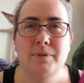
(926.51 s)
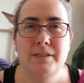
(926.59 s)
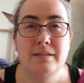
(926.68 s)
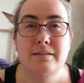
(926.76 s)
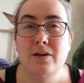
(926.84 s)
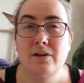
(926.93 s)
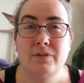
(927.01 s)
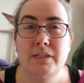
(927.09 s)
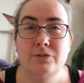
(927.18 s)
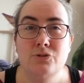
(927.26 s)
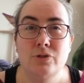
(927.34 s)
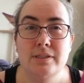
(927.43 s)
It's kind of an
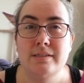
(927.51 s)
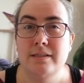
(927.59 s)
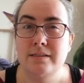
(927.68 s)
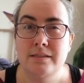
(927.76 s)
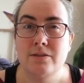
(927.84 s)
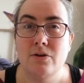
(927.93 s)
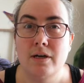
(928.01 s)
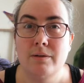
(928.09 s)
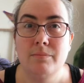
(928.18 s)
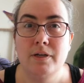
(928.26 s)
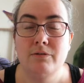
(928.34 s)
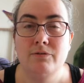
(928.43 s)
interesting
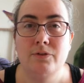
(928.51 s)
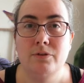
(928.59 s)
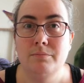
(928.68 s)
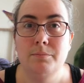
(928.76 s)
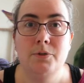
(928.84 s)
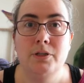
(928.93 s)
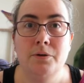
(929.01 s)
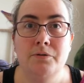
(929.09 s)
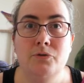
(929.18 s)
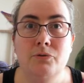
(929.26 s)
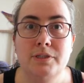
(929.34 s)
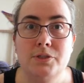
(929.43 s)
time if you're, you know,
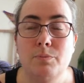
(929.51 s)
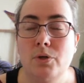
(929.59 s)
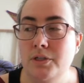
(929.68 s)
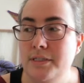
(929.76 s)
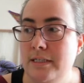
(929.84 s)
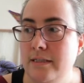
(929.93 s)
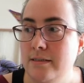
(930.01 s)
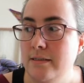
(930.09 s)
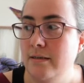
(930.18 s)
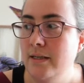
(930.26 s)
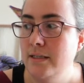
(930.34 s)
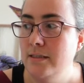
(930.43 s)
if you're into politics
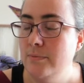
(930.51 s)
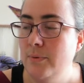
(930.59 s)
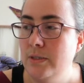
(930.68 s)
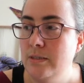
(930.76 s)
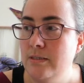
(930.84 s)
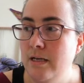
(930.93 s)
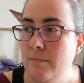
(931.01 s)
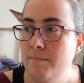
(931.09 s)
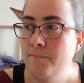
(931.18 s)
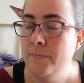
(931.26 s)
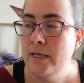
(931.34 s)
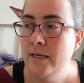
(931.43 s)
and things, but
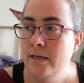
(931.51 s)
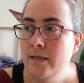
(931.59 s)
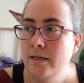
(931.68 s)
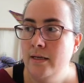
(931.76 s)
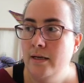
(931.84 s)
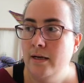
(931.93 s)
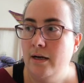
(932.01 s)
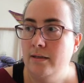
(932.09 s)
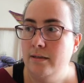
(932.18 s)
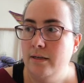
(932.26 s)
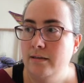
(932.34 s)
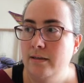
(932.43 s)

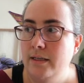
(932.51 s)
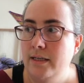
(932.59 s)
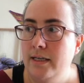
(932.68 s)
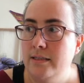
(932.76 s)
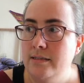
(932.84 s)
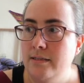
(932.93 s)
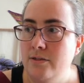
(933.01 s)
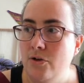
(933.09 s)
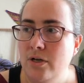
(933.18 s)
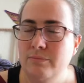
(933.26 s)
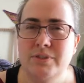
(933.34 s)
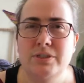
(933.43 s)
I think it's a
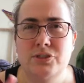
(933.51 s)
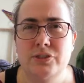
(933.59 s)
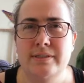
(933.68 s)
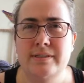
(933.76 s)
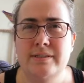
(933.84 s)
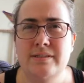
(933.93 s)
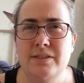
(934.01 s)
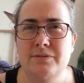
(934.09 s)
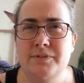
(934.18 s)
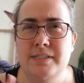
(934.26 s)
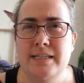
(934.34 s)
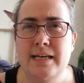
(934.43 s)
time to just sort
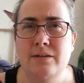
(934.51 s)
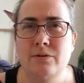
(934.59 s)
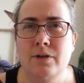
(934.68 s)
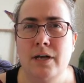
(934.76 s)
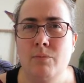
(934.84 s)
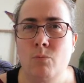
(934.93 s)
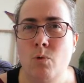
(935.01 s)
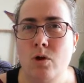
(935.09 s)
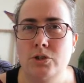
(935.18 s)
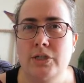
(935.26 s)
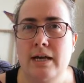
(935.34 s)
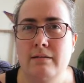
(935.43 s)
of sit and
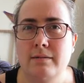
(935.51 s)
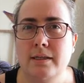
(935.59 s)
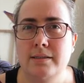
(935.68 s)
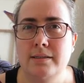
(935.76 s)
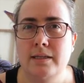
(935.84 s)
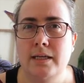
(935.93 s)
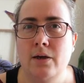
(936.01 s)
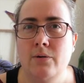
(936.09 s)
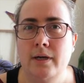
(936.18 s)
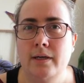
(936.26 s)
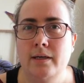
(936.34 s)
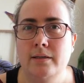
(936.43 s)
watch how things are
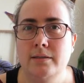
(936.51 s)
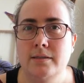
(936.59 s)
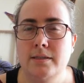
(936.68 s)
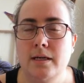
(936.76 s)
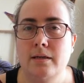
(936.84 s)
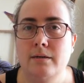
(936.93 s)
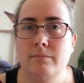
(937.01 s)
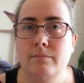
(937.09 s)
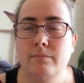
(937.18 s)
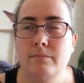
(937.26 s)
going, and